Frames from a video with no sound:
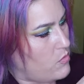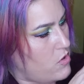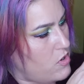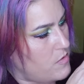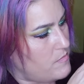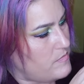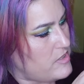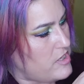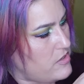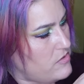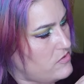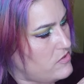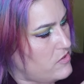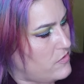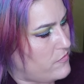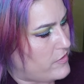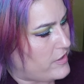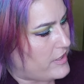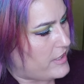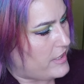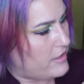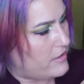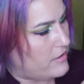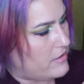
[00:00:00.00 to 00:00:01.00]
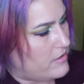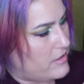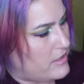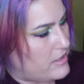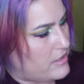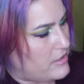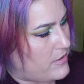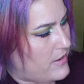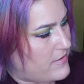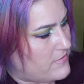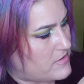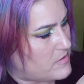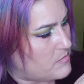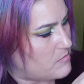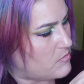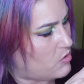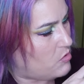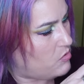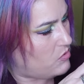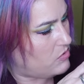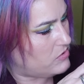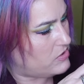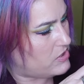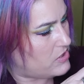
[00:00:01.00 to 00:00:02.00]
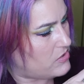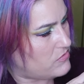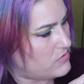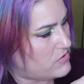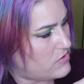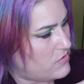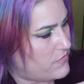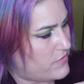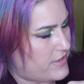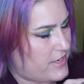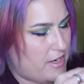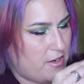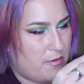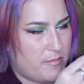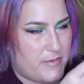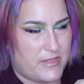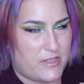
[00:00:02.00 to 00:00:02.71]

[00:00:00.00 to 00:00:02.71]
warm tones over here and you have some cool tones over here,